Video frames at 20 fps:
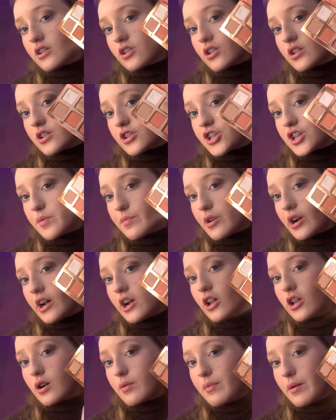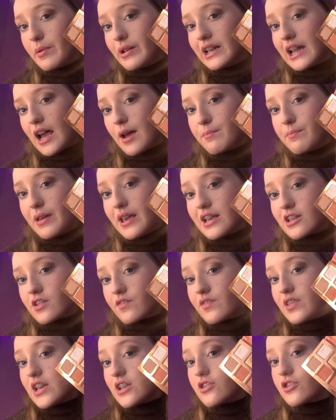shimmery color, maybe lay a base
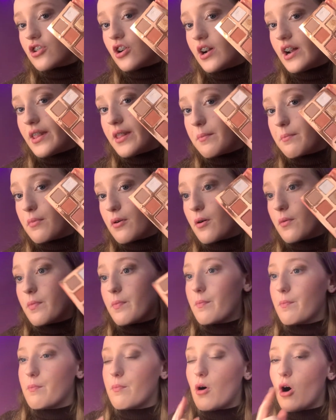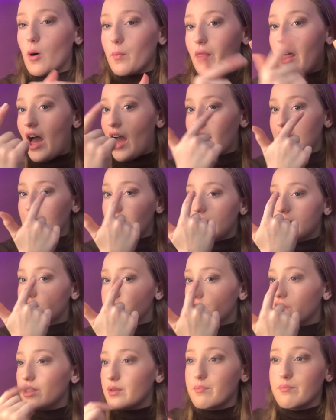of this down and then pop that
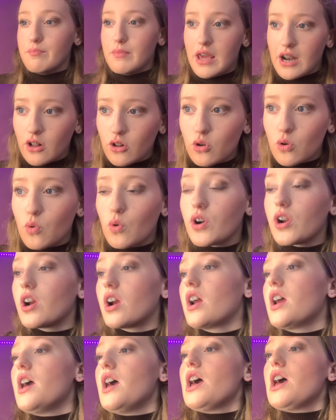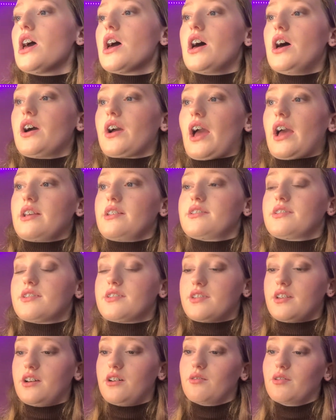into the middle corner. Okay,
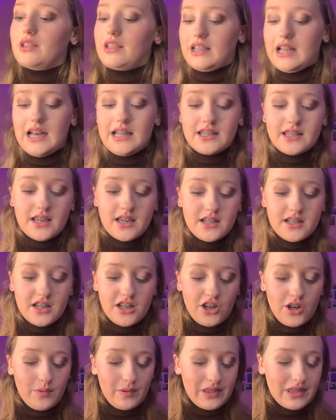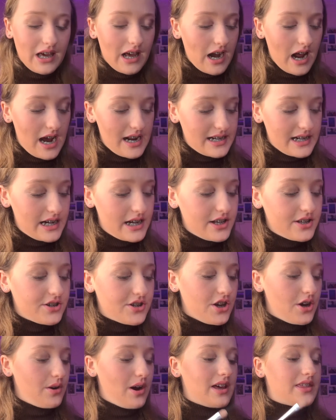so let's continue with that idea.
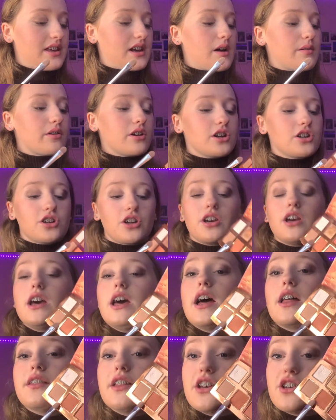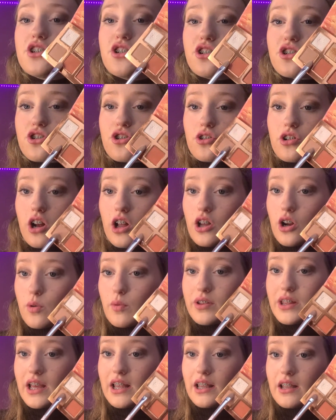So I think I'm gonna do this neutral color
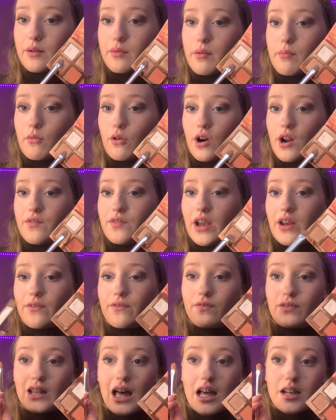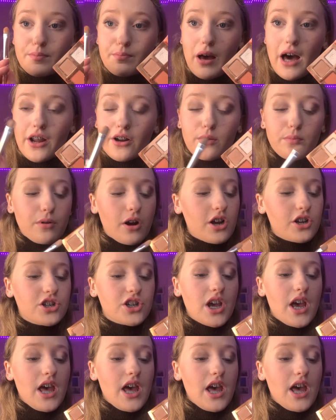with a little bit more of a flat paddle brush,